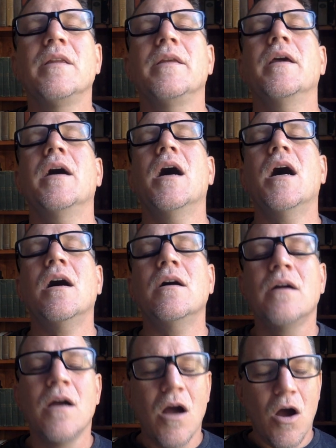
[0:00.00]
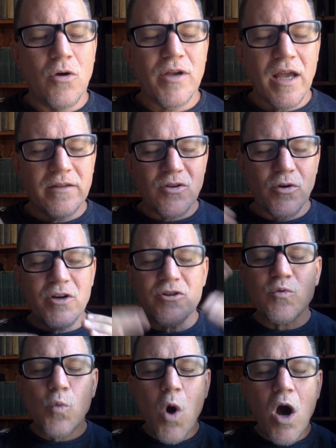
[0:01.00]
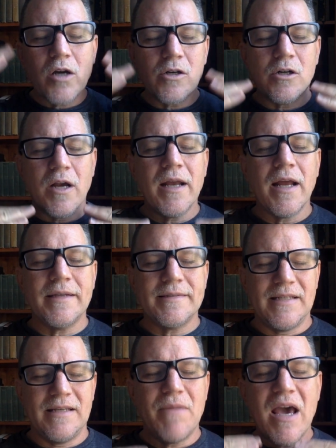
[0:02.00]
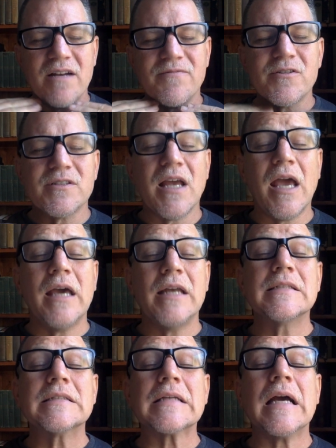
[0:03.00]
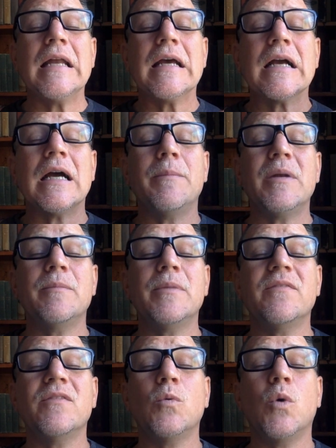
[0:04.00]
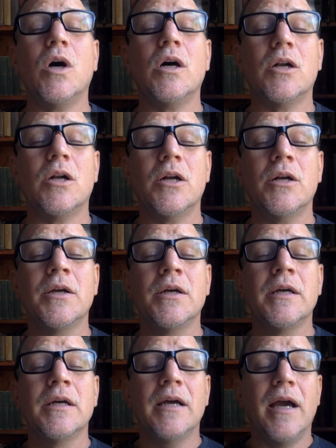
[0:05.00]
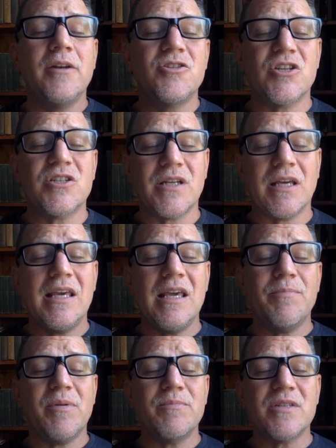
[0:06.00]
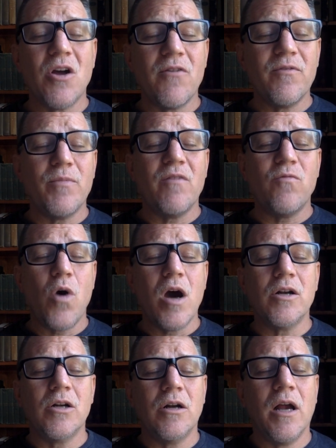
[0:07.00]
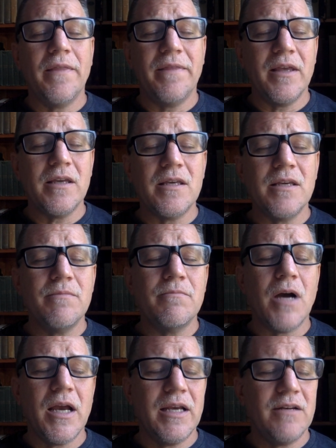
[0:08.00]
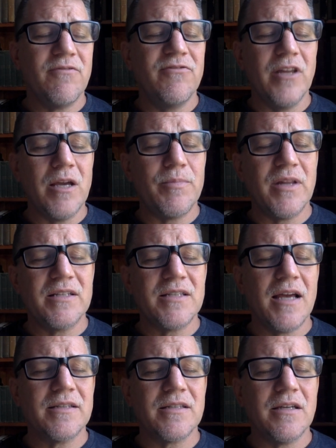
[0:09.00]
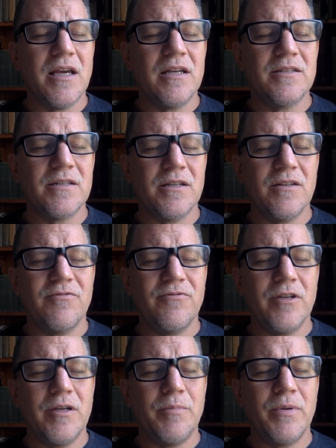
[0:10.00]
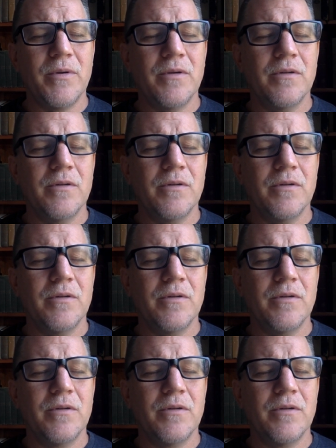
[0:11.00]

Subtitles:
Yeah. Okay, so here's water, and I see Manafort's head just kind of coming above the water. And just to keep himself above water, I think he might flip. Let's ask again. Is he going to flip?